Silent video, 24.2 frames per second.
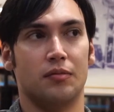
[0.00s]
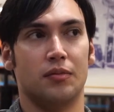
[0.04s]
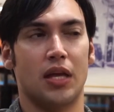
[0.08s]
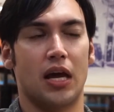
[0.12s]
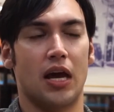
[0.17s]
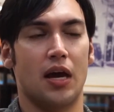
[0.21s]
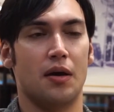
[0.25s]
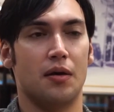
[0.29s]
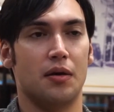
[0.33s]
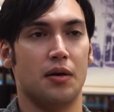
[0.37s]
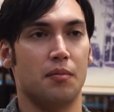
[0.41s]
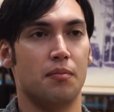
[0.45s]

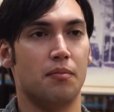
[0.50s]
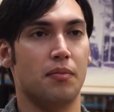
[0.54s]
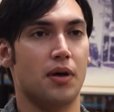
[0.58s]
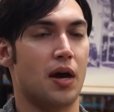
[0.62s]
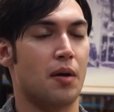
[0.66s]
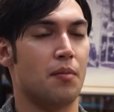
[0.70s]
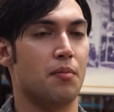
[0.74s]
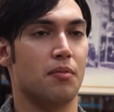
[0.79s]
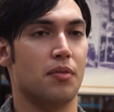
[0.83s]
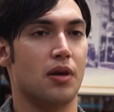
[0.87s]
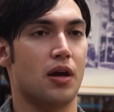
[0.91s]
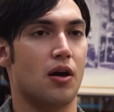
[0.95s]

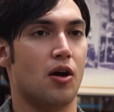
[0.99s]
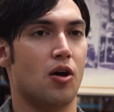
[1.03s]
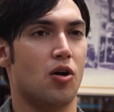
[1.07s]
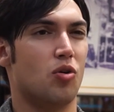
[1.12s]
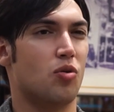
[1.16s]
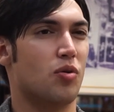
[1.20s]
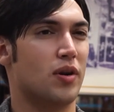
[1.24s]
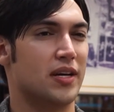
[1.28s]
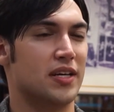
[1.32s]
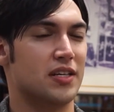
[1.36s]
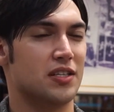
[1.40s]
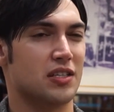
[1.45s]
I'm
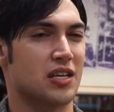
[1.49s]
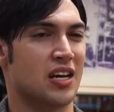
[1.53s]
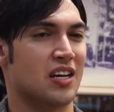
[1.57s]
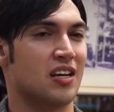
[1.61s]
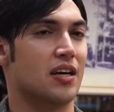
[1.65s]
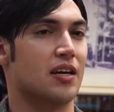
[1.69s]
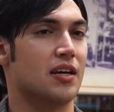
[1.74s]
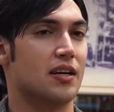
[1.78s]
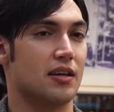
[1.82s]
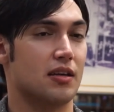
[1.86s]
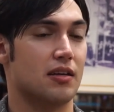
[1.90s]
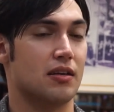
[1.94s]
always kind
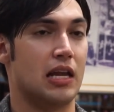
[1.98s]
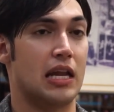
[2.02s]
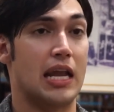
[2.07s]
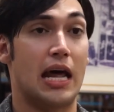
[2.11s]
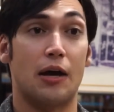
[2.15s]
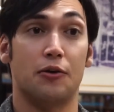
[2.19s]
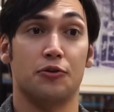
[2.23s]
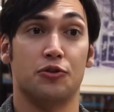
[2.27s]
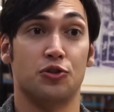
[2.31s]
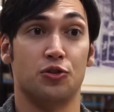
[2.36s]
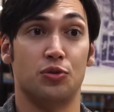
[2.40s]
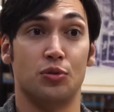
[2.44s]
of
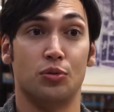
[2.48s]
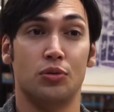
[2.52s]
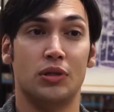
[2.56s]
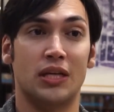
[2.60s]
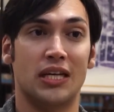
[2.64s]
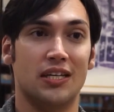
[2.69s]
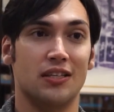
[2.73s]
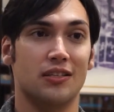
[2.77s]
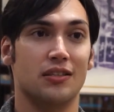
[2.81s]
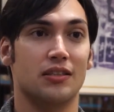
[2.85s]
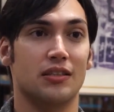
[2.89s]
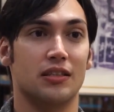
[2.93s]
allowed to do
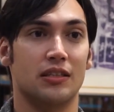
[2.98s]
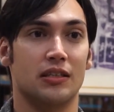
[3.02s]
that.